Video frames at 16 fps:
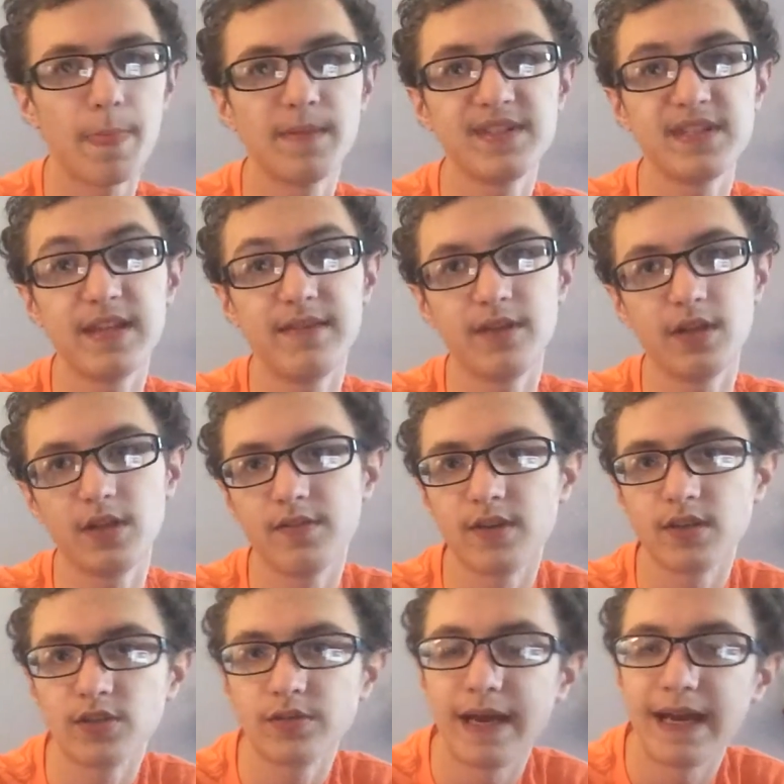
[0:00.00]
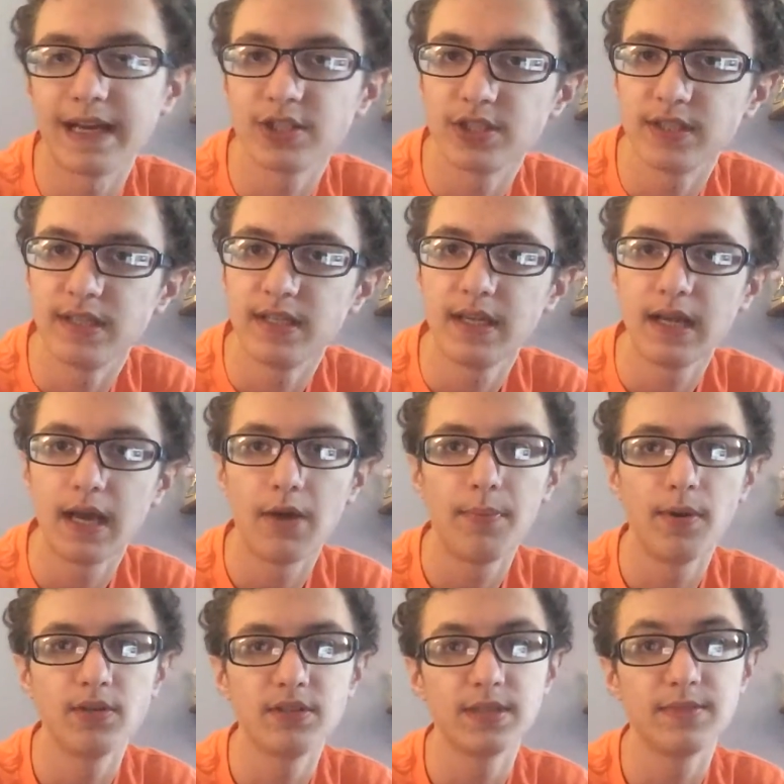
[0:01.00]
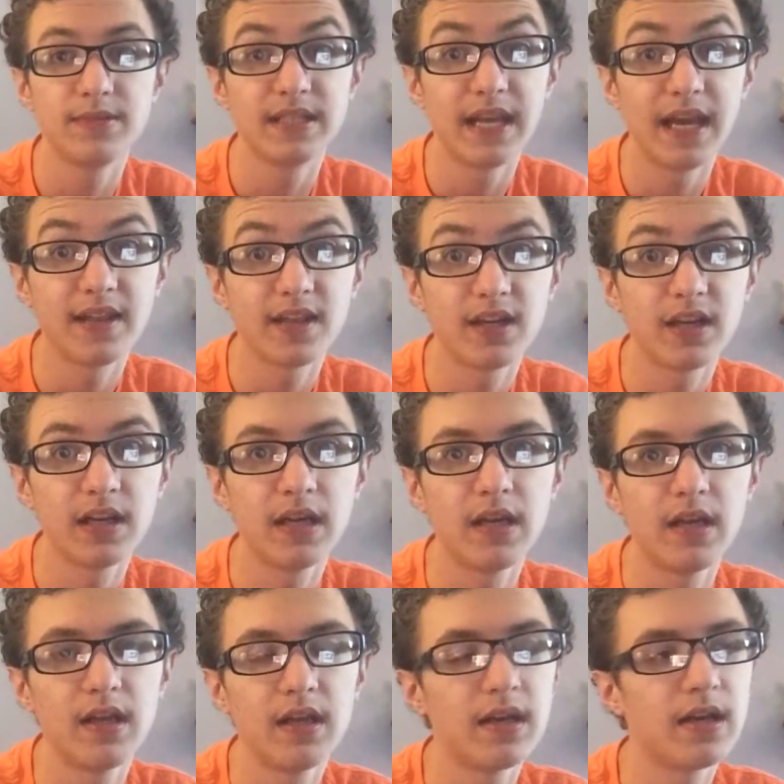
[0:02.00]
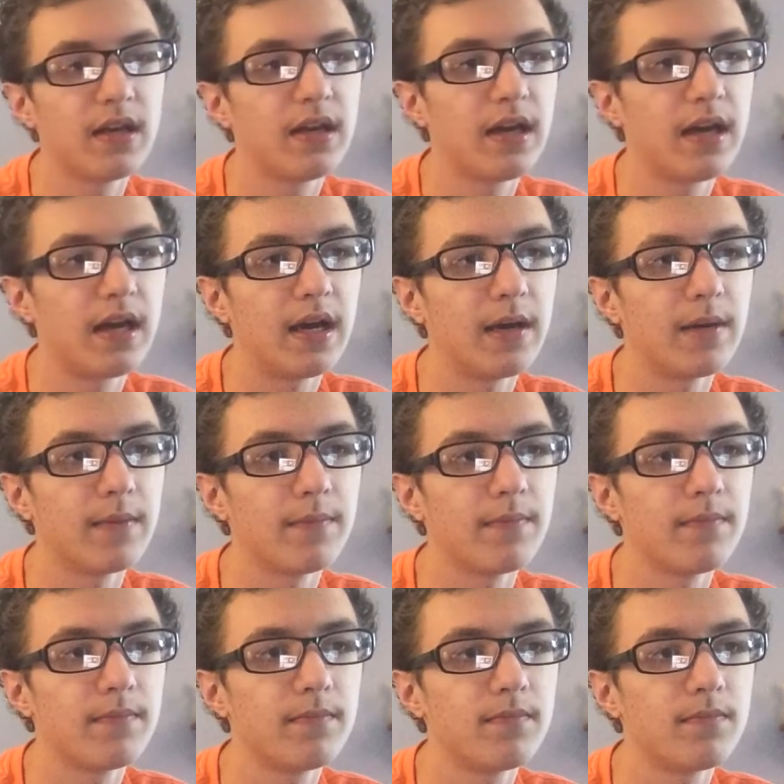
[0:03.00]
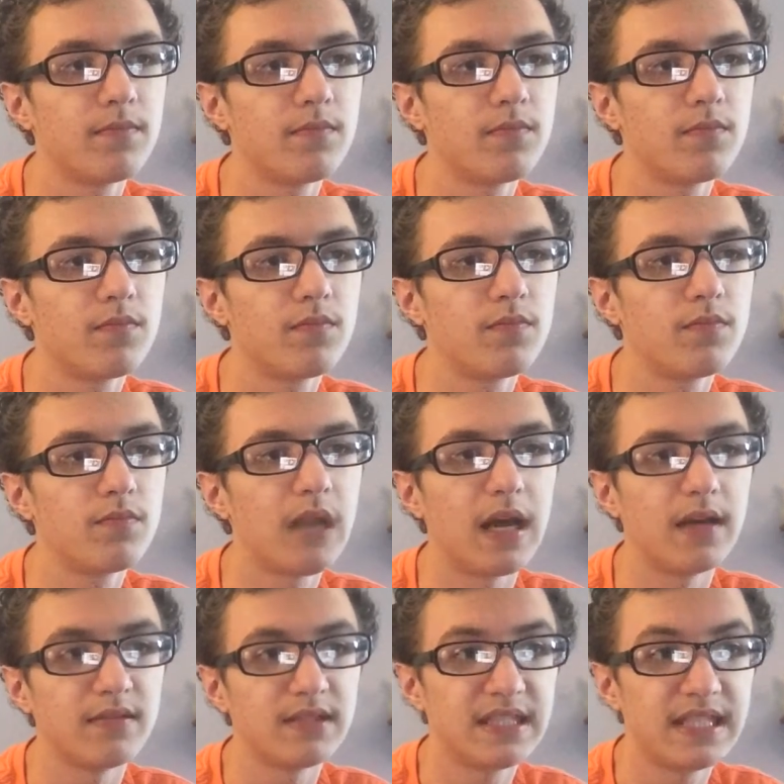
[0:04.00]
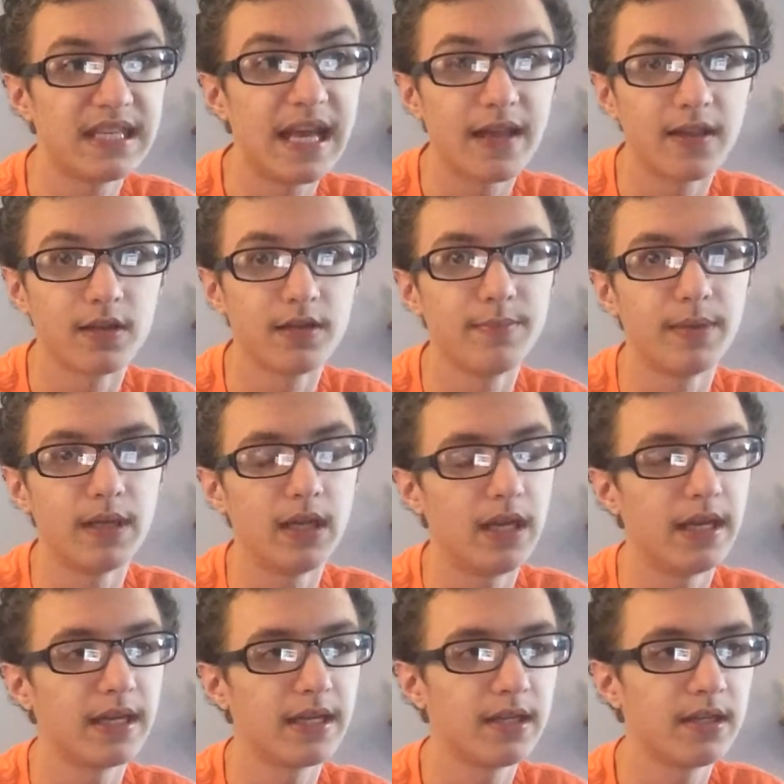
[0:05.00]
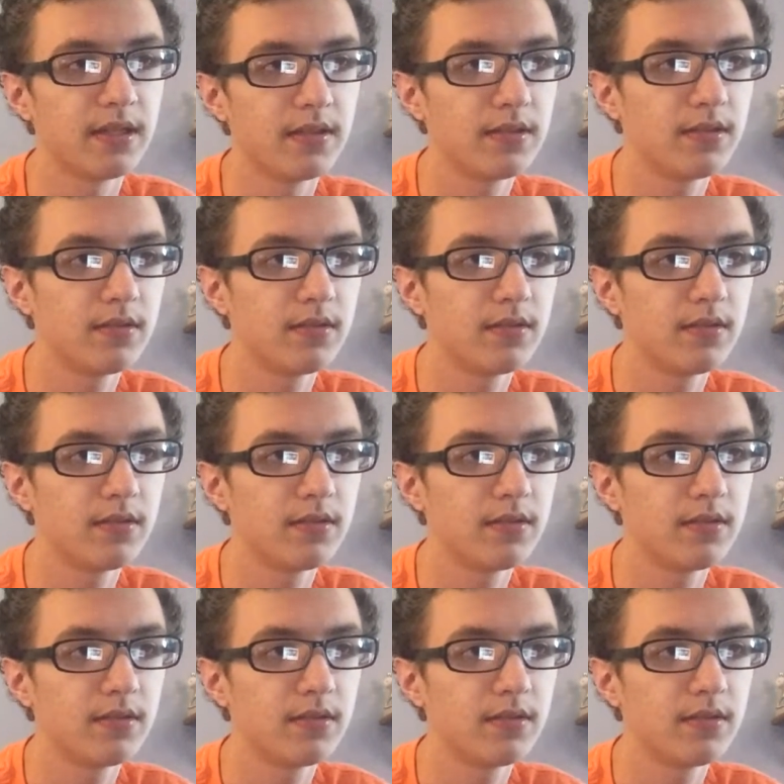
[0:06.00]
Steven Universe reaction. I'll post them together. Not together, but like